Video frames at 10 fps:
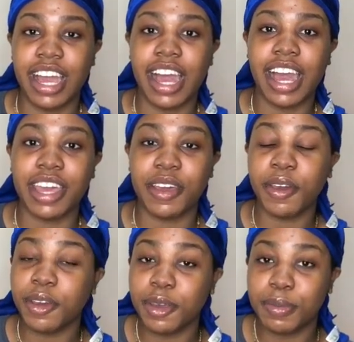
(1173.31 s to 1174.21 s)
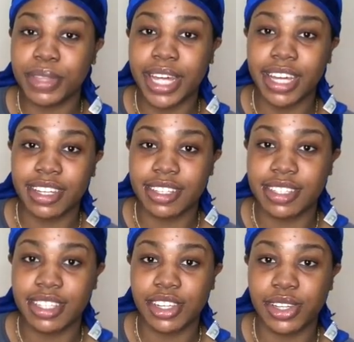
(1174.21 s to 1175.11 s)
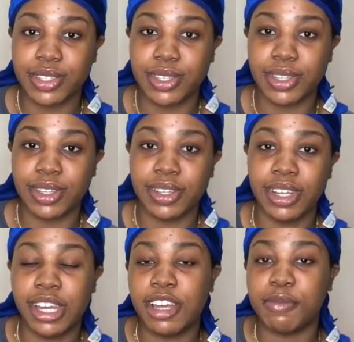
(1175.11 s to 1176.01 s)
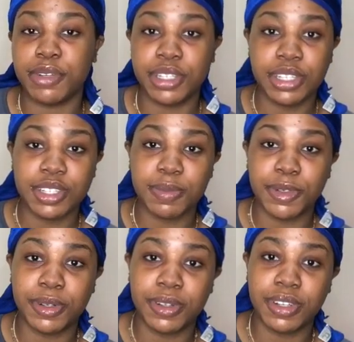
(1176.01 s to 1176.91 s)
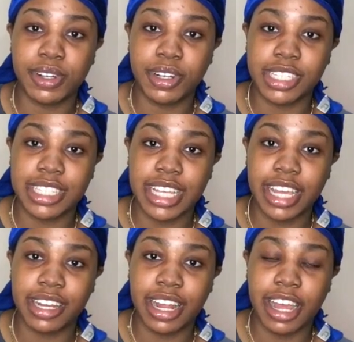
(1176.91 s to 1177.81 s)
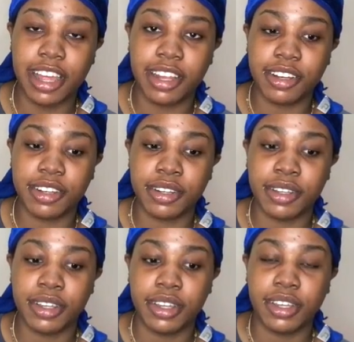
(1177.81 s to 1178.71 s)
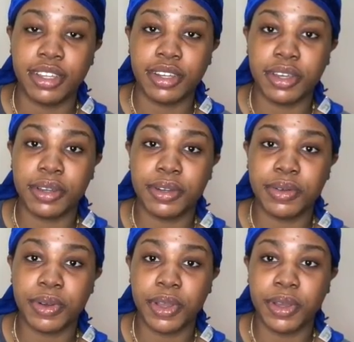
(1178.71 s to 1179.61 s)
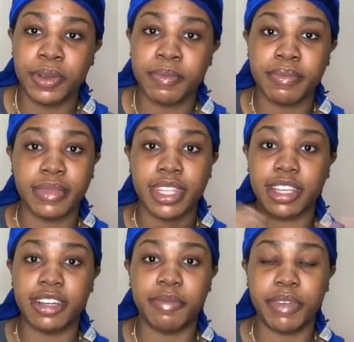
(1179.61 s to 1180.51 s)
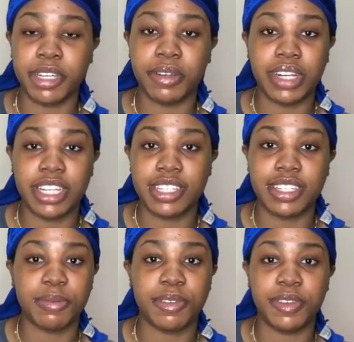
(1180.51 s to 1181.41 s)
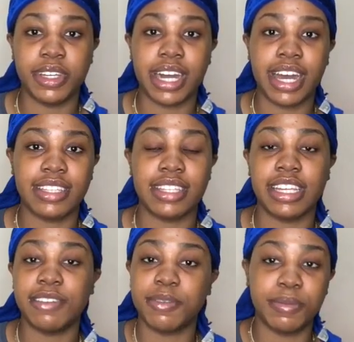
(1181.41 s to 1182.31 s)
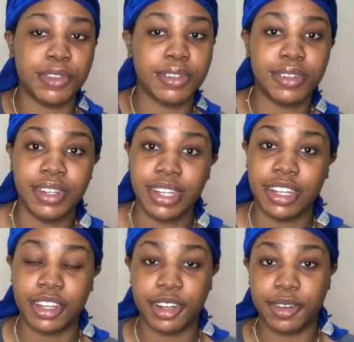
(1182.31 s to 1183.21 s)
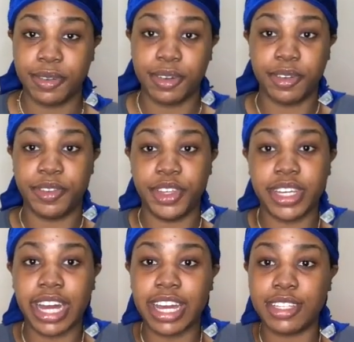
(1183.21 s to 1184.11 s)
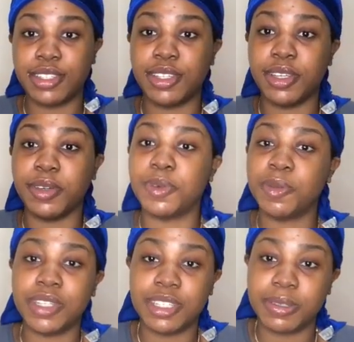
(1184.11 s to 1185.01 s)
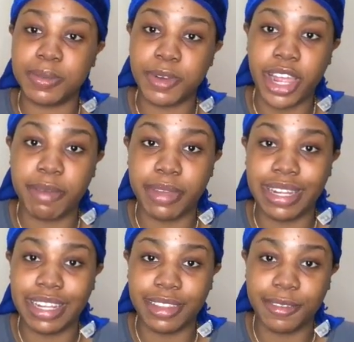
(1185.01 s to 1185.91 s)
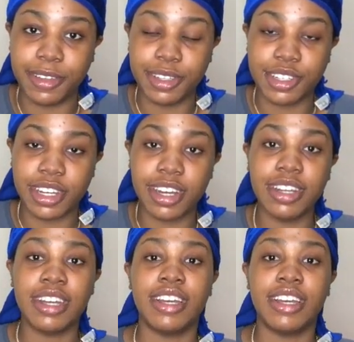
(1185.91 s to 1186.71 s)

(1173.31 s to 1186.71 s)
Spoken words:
I hope that I continue to produce more content and, you know, grow a bigger relationship with you guys, and even more of you guys who will be subscribing in the future.